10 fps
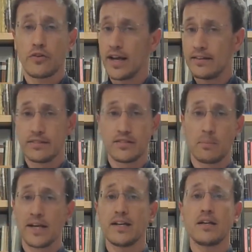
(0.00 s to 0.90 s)
and
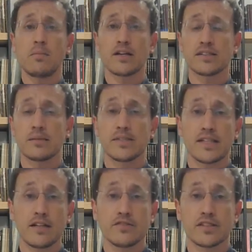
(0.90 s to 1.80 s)
debate it amongst
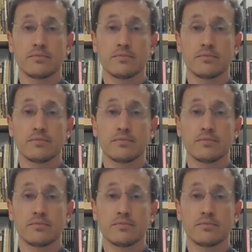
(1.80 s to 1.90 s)
themselves,